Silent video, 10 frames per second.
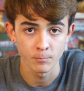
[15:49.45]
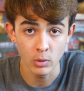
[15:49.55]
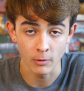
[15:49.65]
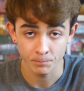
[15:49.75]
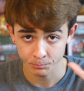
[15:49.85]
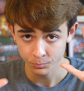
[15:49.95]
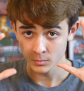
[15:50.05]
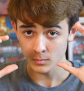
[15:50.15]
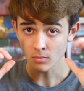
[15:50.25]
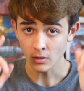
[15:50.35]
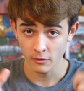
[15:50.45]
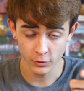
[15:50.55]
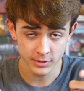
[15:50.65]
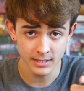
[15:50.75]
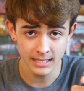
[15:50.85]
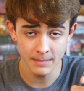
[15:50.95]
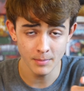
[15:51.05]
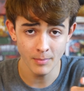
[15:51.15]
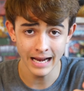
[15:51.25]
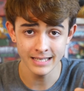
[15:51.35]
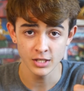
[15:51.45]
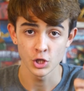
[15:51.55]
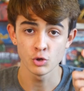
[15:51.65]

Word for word: Well, first thing to keep in mind,